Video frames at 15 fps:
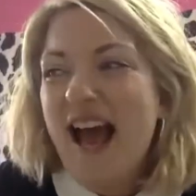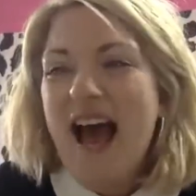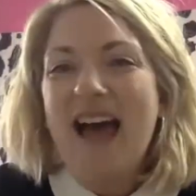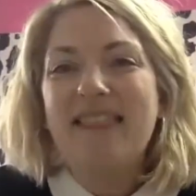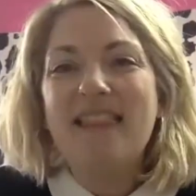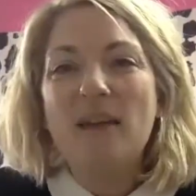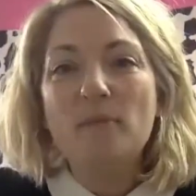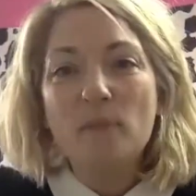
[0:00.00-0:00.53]

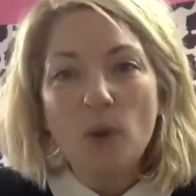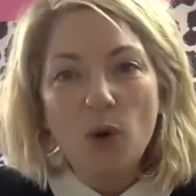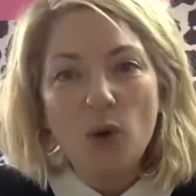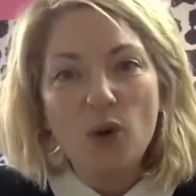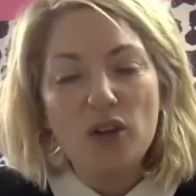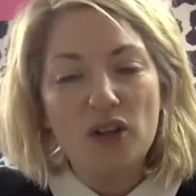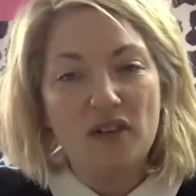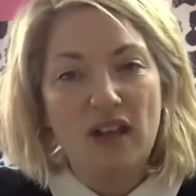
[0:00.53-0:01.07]
And then
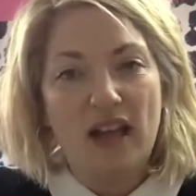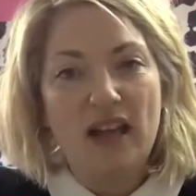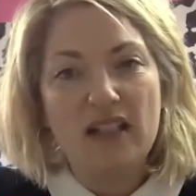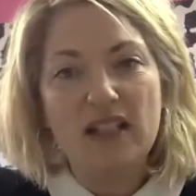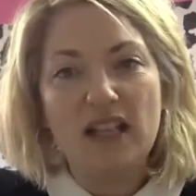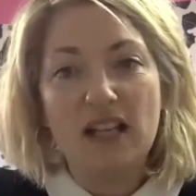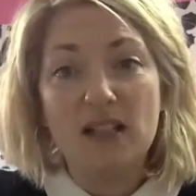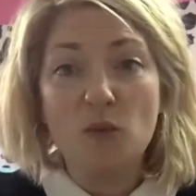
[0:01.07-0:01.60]
more than
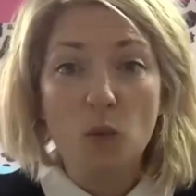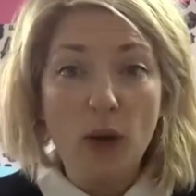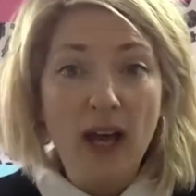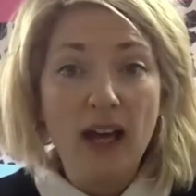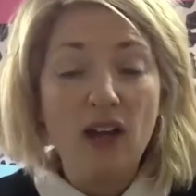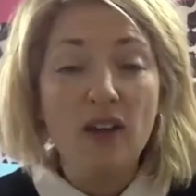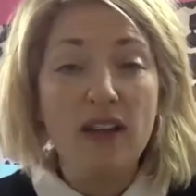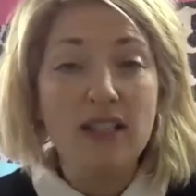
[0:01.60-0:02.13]
that as
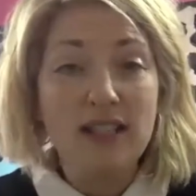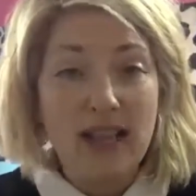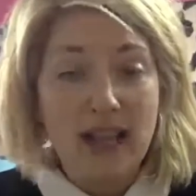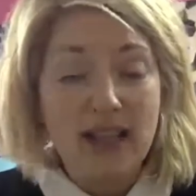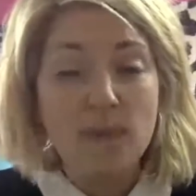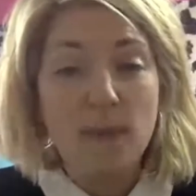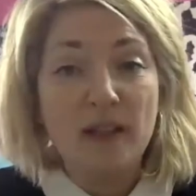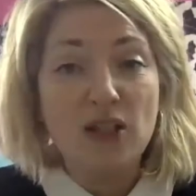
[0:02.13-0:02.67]
well, there's the
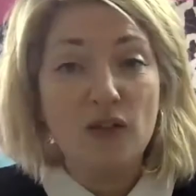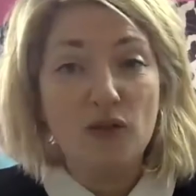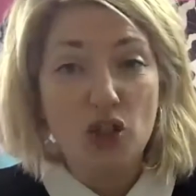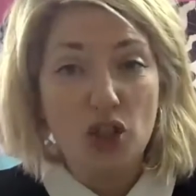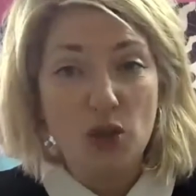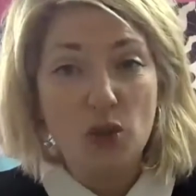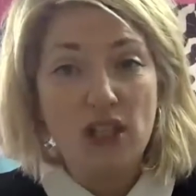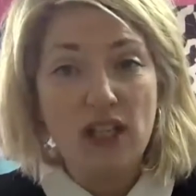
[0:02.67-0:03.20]
aspect of
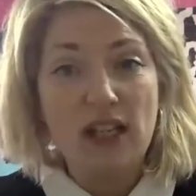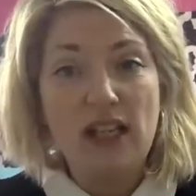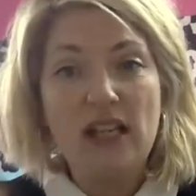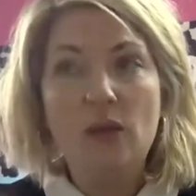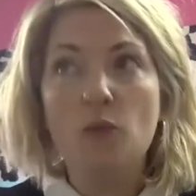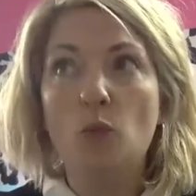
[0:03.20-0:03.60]
duty.